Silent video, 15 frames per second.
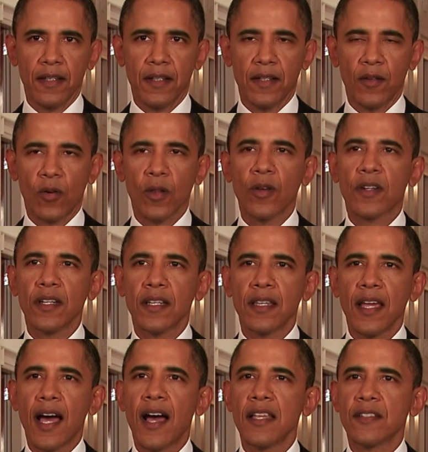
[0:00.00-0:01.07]
or look into the
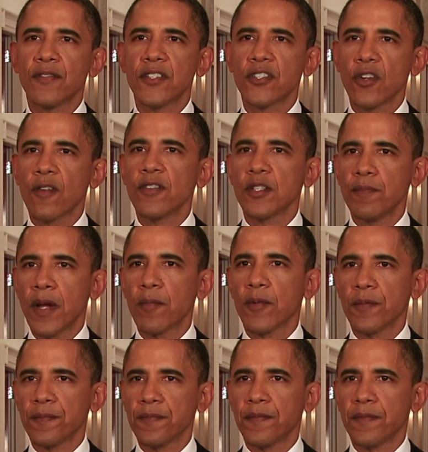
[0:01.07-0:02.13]
eyes of a service member
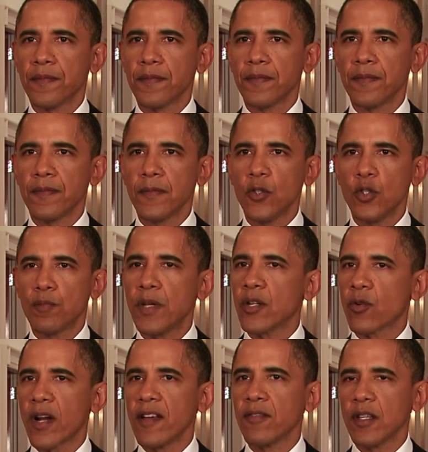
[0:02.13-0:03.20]
who's been
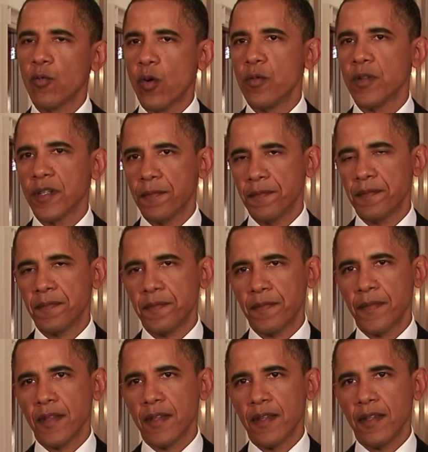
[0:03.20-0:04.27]
gravely wounded.
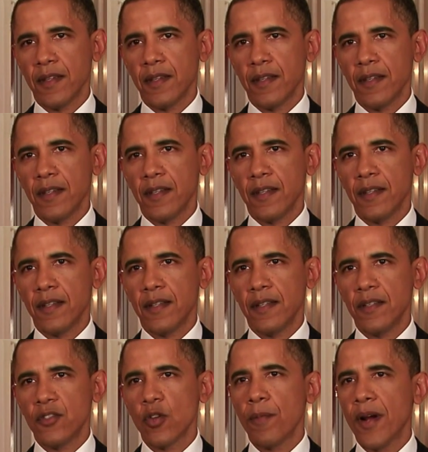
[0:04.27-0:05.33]

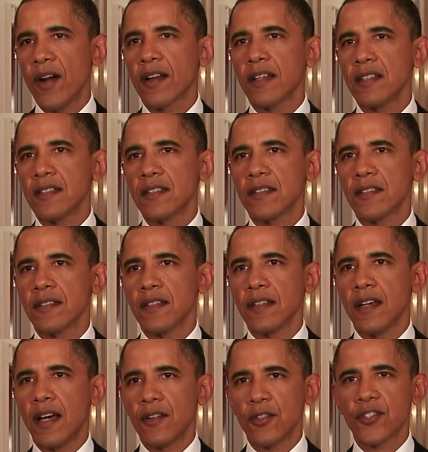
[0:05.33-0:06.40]
So Americans
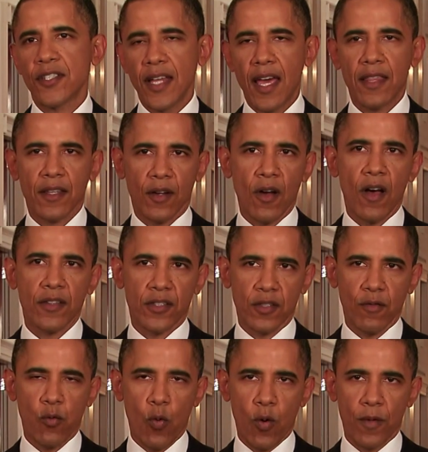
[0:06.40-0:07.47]
understand the costs
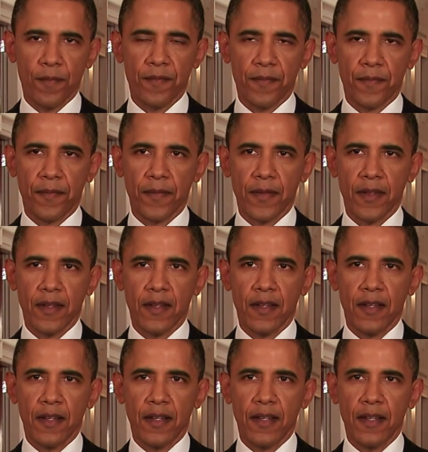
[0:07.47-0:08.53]
of war.
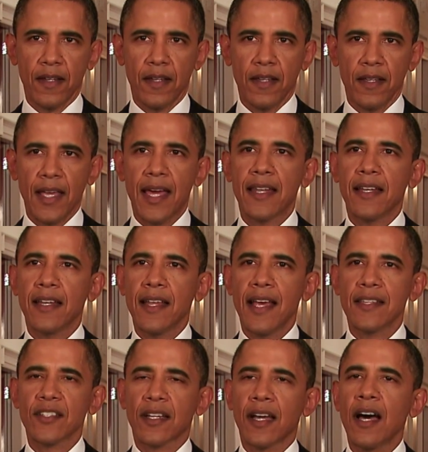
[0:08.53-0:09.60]
Yet,
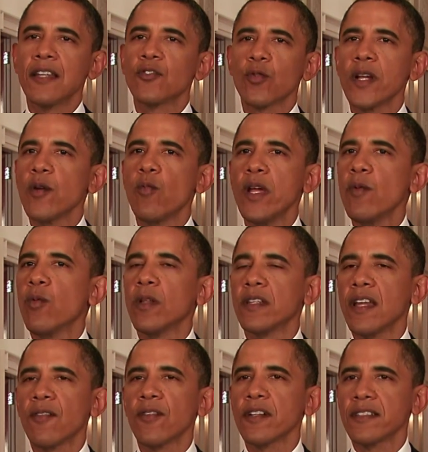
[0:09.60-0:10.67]
as a country, we will
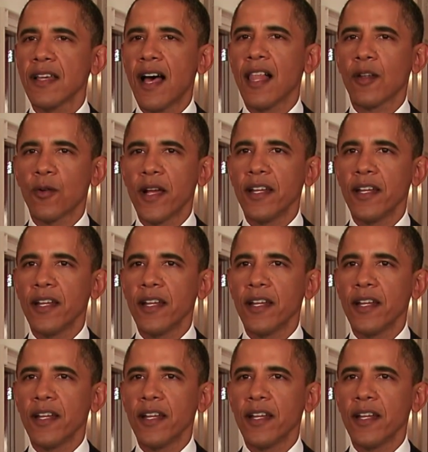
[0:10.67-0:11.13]
never tolerate